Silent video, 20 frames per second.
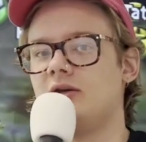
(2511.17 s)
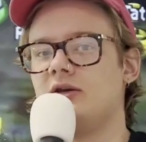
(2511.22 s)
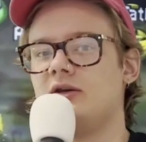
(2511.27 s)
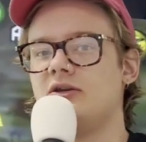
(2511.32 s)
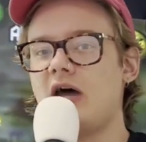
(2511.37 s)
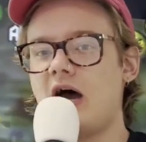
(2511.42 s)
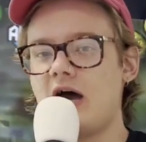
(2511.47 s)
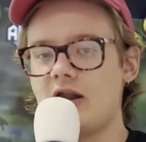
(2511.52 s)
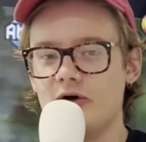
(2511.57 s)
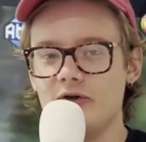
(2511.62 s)

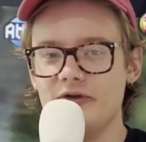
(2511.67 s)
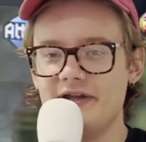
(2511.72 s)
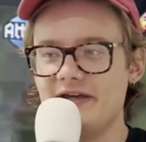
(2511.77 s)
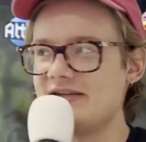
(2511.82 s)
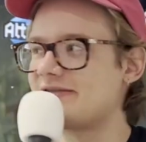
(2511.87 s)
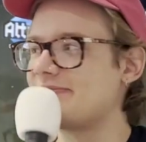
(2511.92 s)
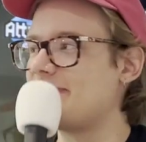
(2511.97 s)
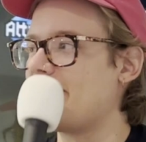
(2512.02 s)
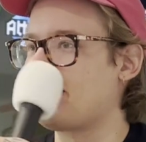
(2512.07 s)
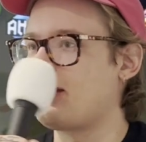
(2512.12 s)
Not only
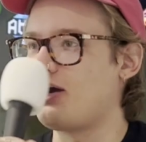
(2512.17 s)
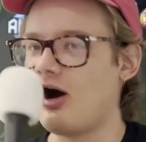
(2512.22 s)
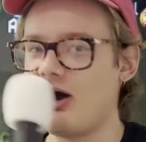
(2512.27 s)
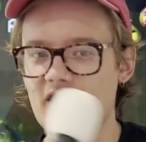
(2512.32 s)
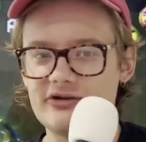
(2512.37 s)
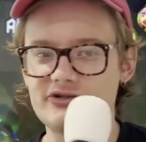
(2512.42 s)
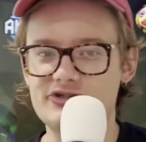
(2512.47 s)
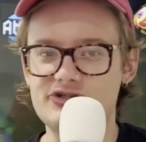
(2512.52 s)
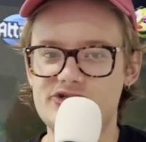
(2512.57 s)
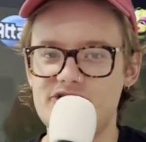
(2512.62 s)
is my
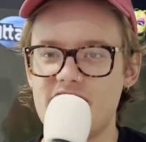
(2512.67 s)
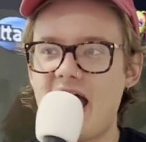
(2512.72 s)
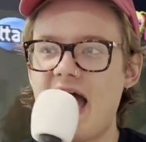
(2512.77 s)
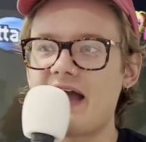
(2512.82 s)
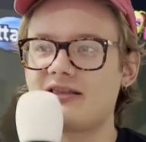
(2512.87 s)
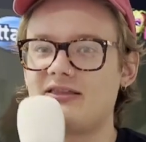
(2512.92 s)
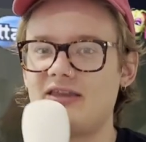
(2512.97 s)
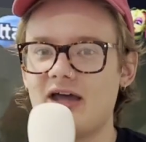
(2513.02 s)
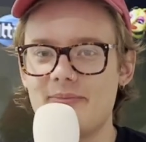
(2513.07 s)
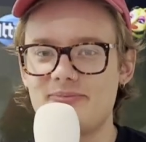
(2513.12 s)
car
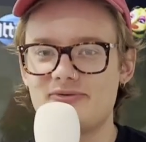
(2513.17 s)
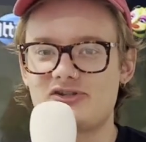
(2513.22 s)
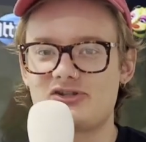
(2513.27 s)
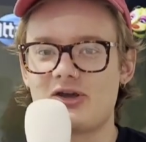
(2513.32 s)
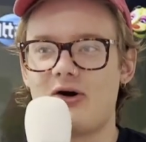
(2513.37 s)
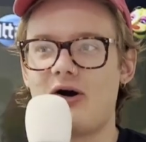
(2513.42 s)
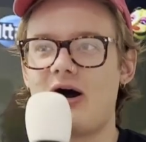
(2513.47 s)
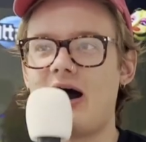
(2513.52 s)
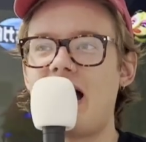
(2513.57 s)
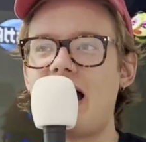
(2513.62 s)
jacked up
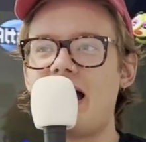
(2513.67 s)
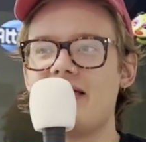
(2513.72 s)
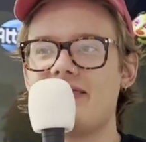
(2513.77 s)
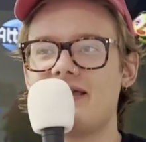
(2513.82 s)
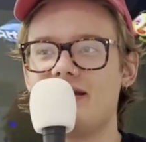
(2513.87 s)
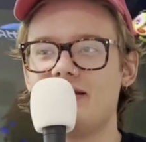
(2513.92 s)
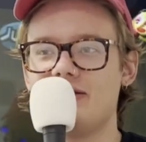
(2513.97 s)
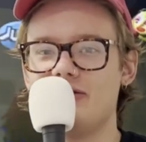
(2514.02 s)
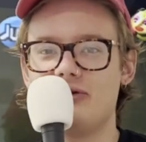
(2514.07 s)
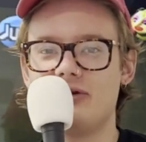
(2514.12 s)
so high
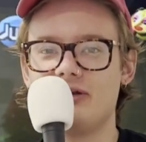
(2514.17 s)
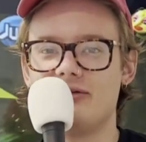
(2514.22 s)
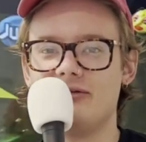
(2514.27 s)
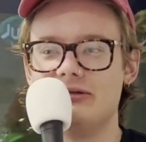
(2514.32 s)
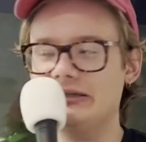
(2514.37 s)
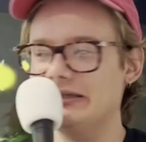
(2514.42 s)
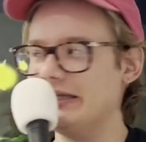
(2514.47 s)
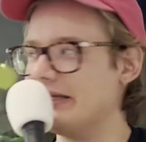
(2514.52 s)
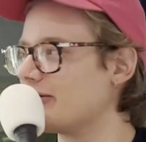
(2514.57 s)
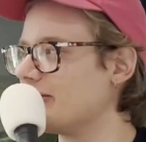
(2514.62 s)
that you could
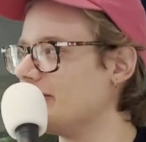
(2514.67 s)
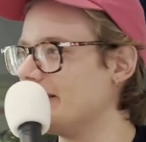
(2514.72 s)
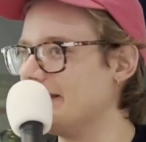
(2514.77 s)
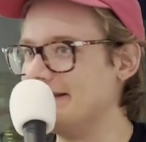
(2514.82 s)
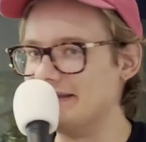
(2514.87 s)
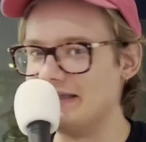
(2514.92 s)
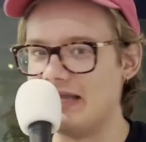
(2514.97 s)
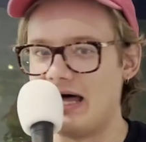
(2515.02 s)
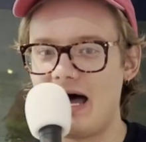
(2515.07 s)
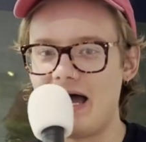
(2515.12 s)
literally
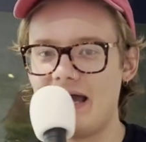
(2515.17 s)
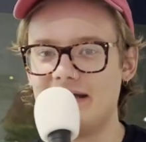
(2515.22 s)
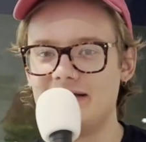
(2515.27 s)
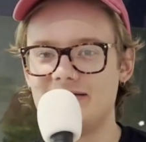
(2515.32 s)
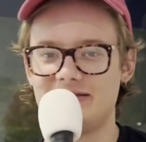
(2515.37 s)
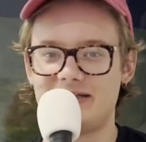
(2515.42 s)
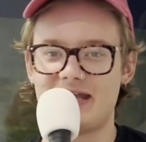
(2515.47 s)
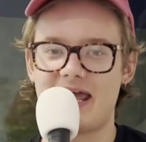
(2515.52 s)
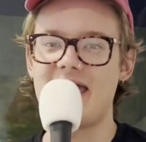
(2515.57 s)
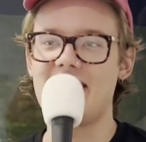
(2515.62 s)

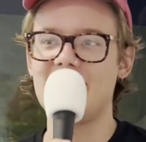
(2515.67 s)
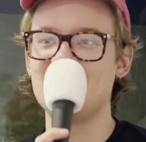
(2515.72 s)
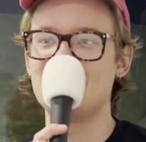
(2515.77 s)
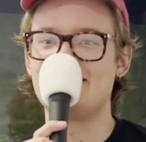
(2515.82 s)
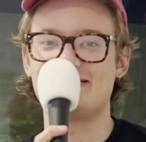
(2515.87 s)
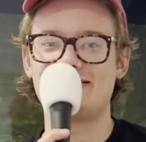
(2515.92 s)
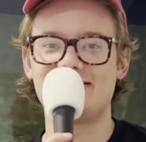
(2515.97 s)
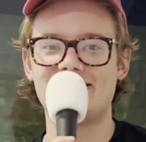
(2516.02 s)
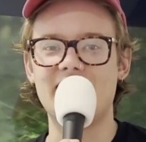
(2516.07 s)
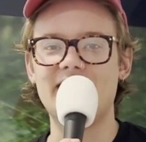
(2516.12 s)
line 10
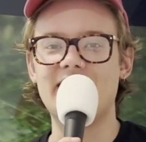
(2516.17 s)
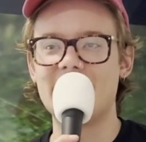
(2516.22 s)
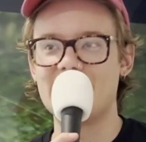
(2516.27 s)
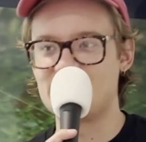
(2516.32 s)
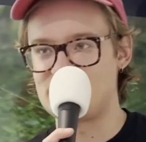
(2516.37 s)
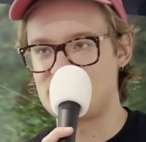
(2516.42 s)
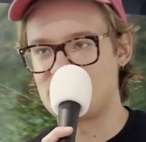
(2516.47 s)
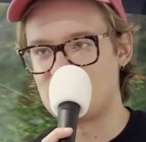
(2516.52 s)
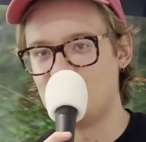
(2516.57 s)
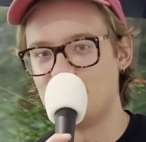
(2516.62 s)
sitting
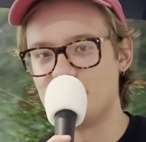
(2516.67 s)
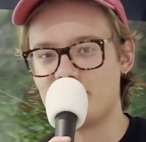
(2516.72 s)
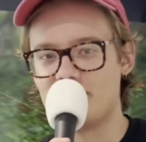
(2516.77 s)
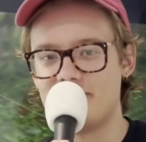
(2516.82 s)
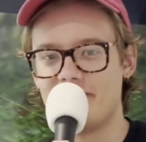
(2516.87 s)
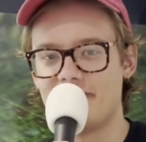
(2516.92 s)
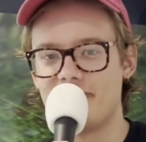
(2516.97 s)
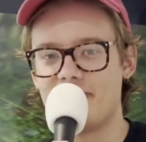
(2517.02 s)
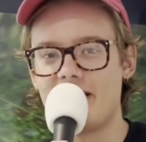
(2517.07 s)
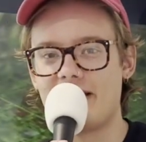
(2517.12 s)
children
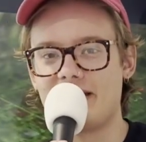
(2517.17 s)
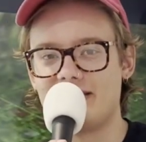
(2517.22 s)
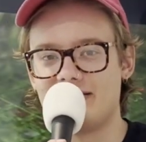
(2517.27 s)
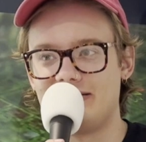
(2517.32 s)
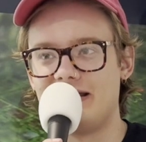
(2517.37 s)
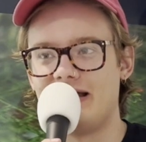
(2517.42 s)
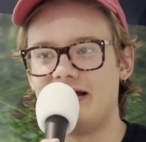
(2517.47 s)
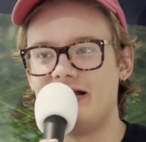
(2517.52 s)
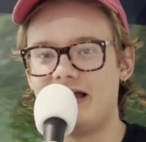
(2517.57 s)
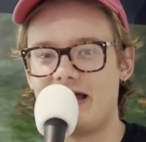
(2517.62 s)
before I could
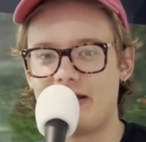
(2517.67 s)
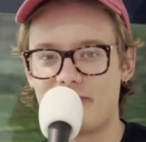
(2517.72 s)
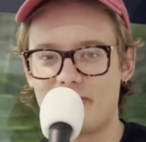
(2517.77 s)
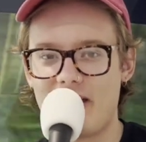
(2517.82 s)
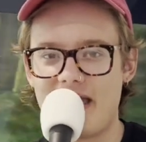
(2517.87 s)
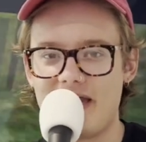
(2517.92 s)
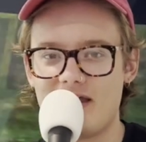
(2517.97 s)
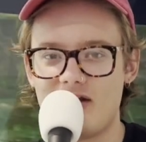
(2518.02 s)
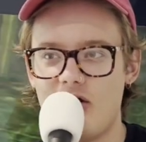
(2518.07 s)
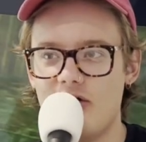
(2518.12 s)
tell I
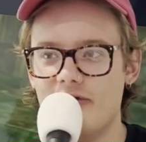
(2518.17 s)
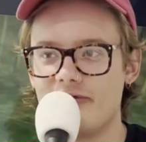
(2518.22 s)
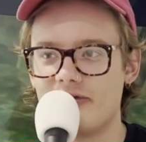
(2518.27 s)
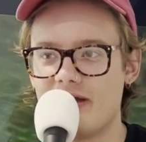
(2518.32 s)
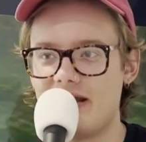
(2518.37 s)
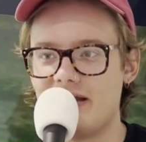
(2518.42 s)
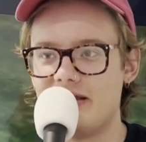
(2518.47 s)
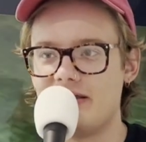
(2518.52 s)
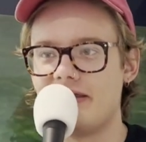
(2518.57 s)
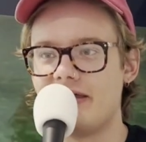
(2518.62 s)
ran over
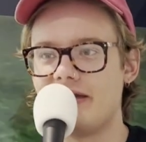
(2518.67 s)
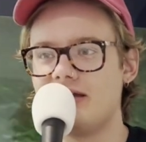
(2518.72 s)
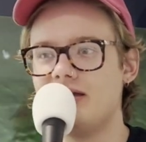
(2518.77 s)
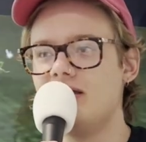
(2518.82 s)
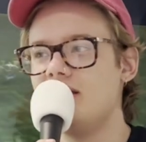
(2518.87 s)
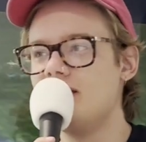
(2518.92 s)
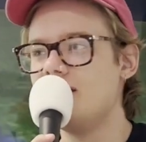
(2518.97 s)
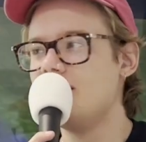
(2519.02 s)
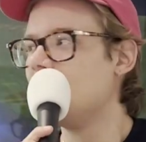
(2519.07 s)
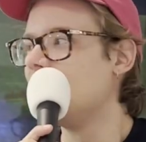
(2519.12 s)
anything,
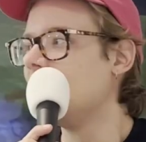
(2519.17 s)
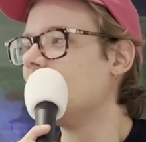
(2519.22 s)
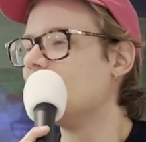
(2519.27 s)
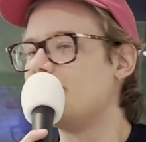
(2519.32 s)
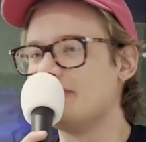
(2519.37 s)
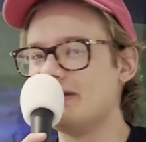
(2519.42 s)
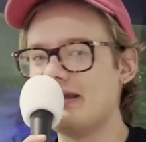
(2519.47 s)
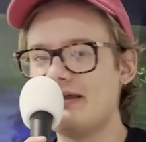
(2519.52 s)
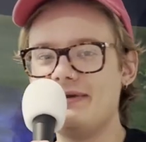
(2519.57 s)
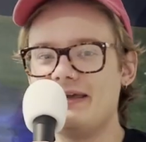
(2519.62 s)

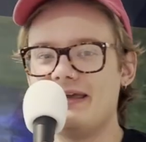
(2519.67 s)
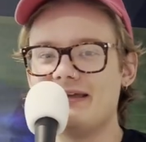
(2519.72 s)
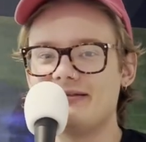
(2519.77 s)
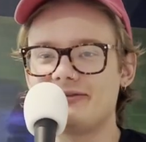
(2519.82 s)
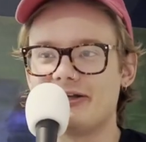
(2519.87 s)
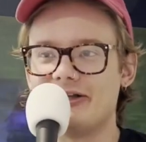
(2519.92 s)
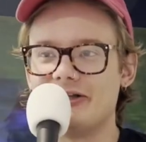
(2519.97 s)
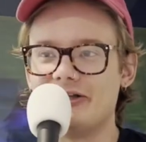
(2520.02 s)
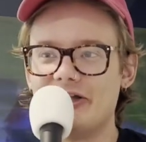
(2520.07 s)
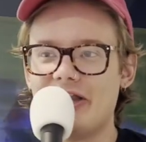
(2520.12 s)
but let me get
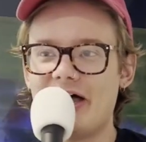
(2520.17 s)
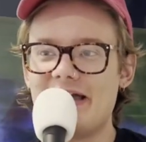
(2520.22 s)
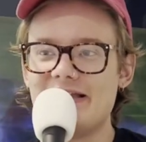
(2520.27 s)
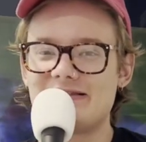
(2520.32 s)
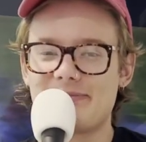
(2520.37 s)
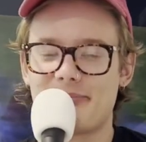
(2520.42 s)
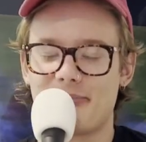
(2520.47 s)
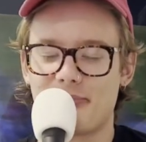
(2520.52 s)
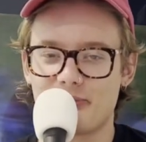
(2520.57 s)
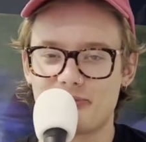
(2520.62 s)
the
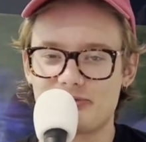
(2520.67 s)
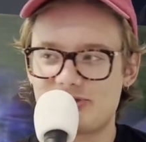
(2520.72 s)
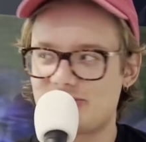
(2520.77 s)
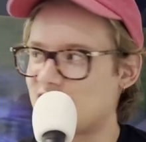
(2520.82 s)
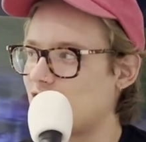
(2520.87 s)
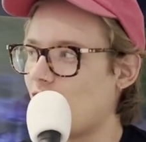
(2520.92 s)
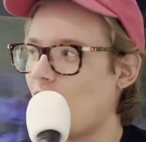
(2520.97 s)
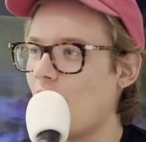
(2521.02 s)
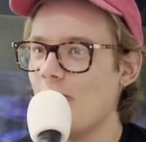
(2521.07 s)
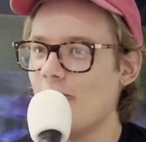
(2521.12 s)
lights
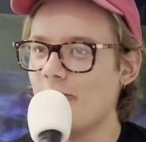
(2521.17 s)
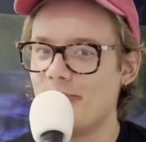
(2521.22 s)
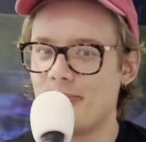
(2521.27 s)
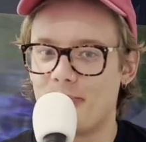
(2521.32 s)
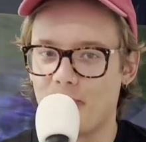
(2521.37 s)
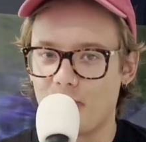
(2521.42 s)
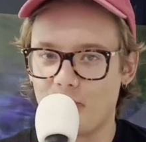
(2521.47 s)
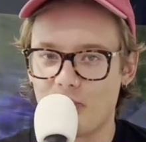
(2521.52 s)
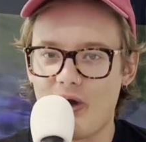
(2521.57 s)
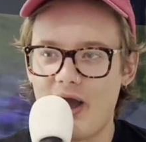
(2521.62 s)
so
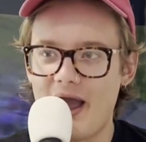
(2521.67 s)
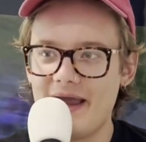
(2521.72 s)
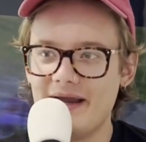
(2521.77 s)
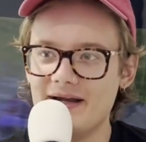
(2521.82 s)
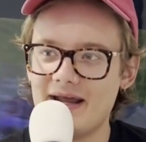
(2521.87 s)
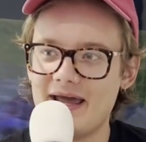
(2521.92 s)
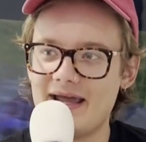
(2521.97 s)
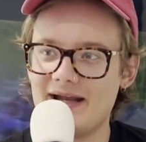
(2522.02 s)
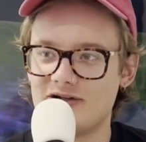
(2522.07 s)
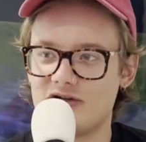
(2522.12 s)

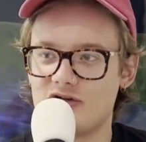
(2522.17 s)
bright and